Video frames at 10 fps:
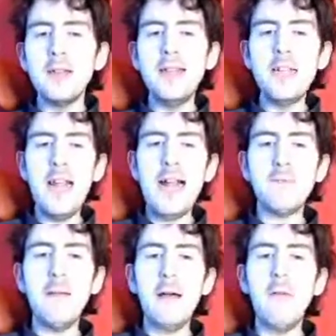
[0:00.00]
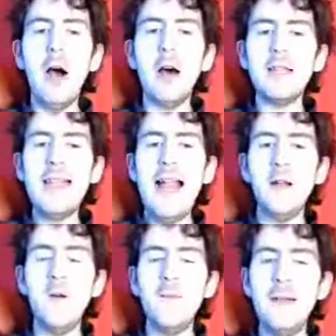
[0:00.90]
Literally had what
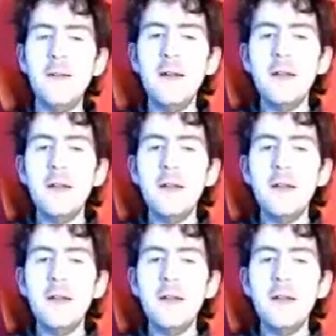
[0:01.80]
10 or 15,